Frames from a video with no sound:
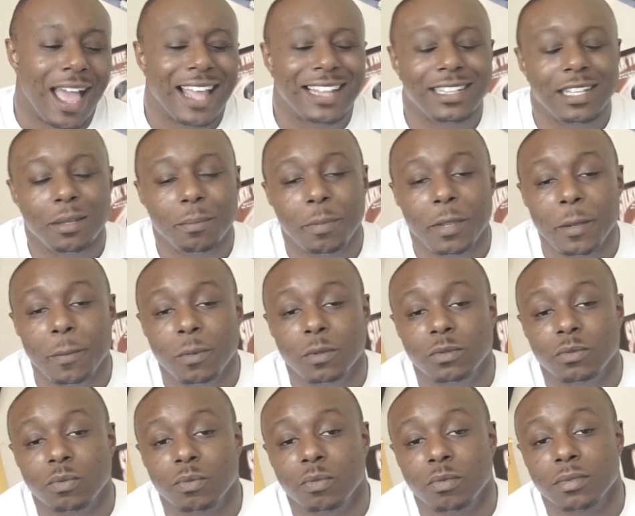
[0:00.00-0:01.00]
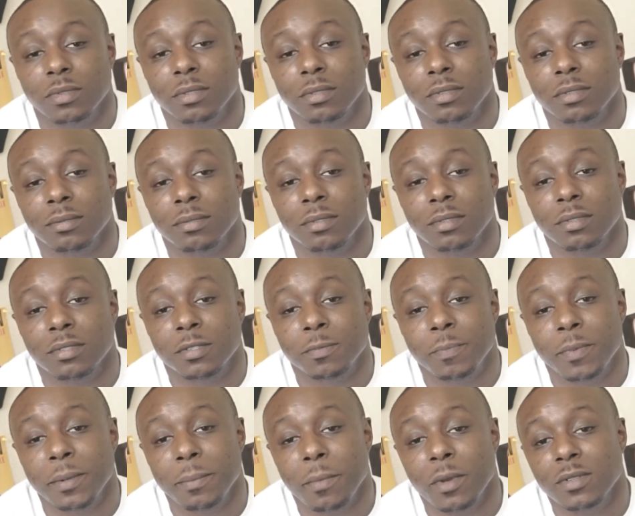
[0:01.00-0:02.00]
think people
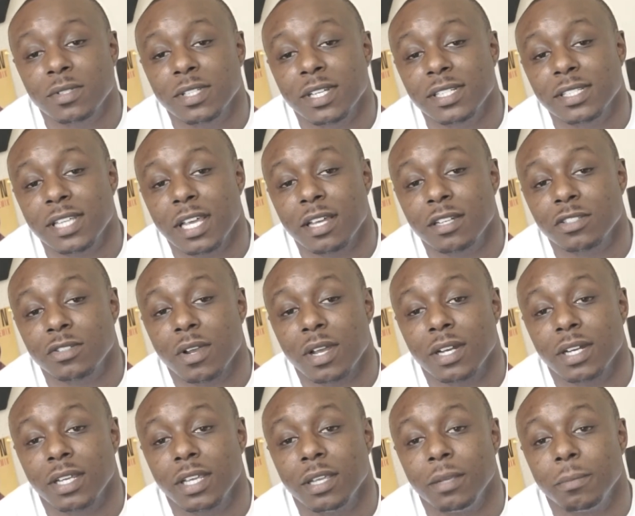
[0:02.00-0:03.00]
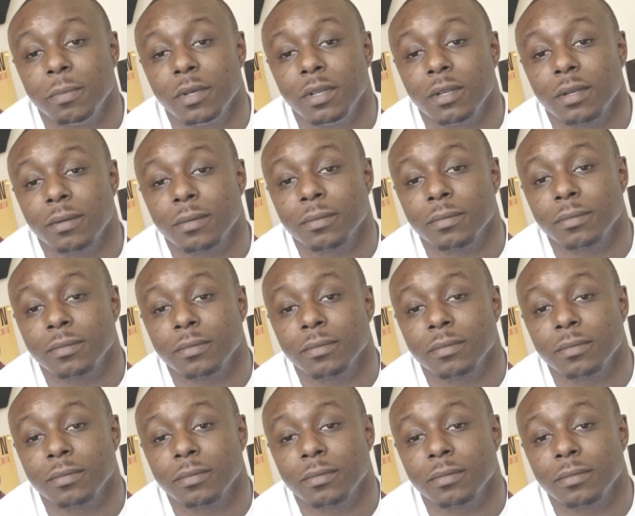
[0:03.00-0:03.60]
spend most of their time trying to keep up.